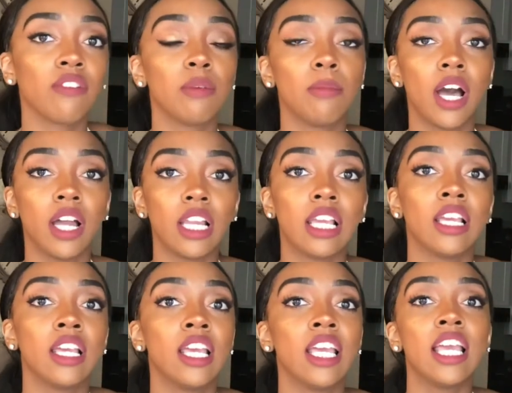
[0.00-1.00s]

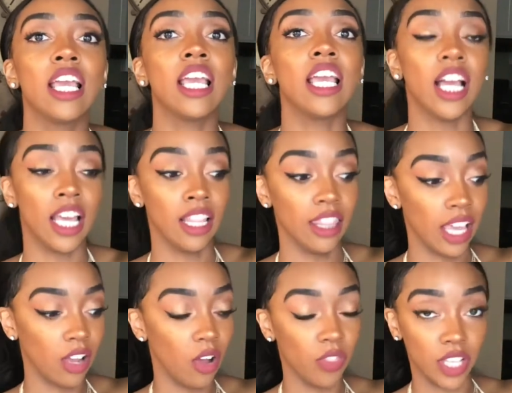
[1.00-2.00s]
everybody and
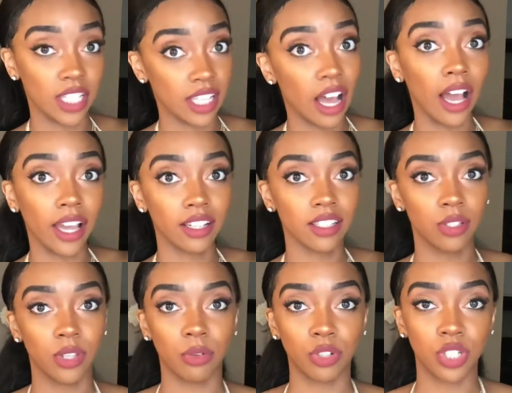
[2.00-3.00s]
like on the side. So
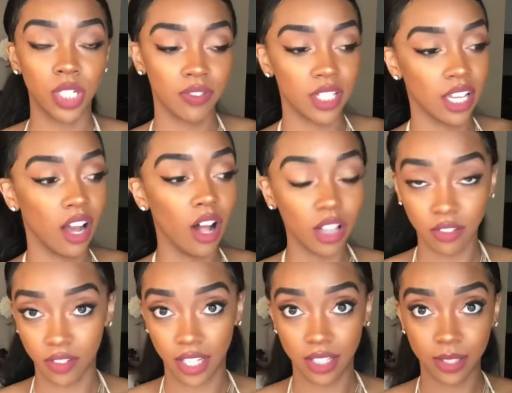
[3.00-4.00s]
they were shifting all
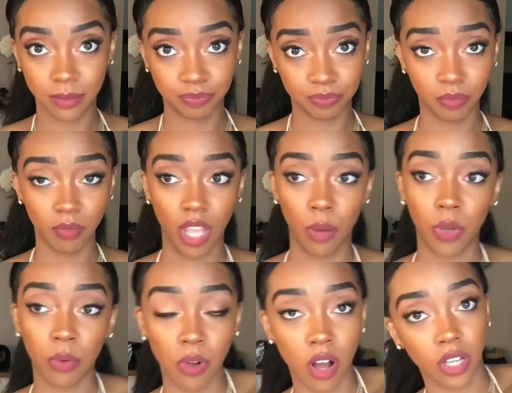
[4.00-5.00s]
of us, and
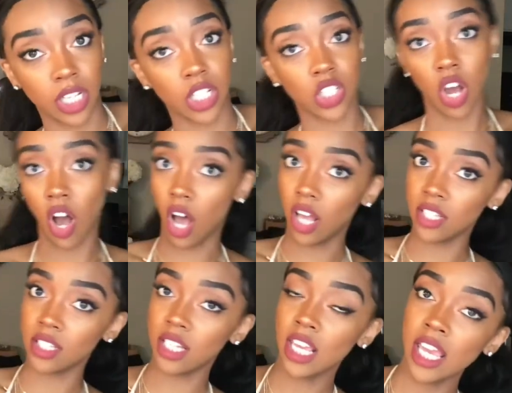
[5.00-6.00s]
we were all getting
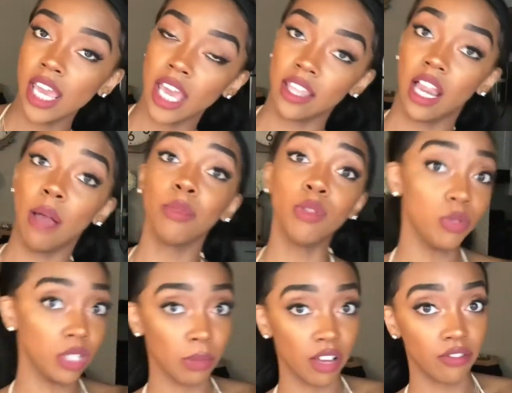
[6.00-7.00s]
tossed. And I'm
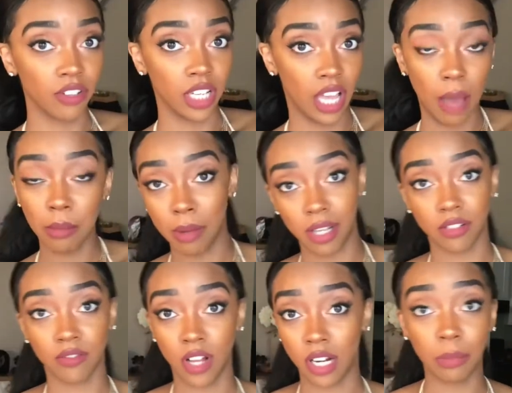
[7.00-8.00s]
losing my footing. I'm about to
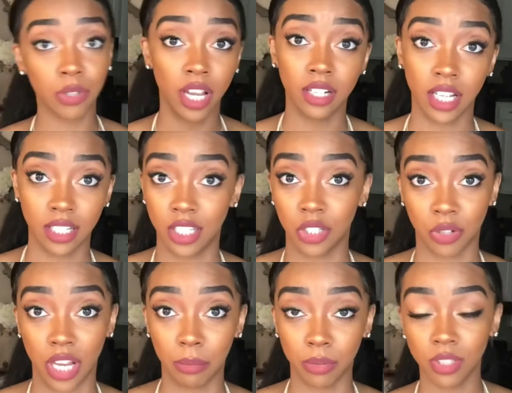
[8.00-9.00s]
fall, and I'm trying not to get
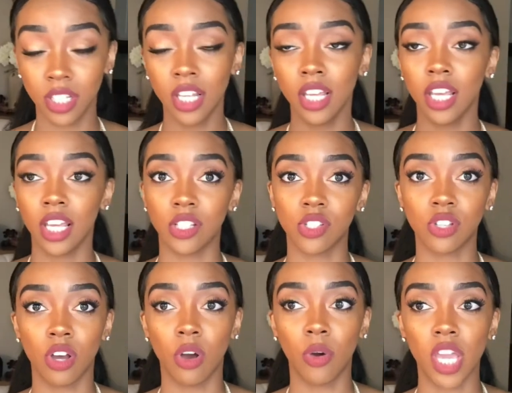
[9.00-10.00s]
trampled. And
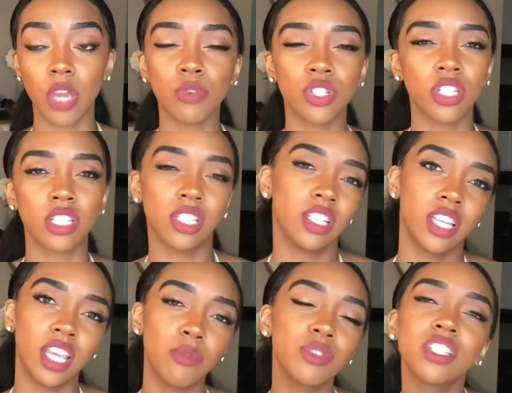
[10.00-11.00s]
so it was just
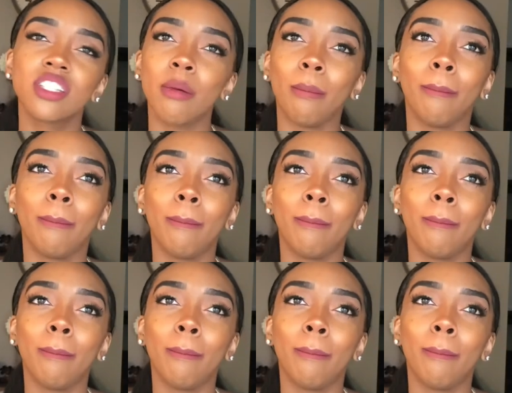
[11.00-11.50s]
a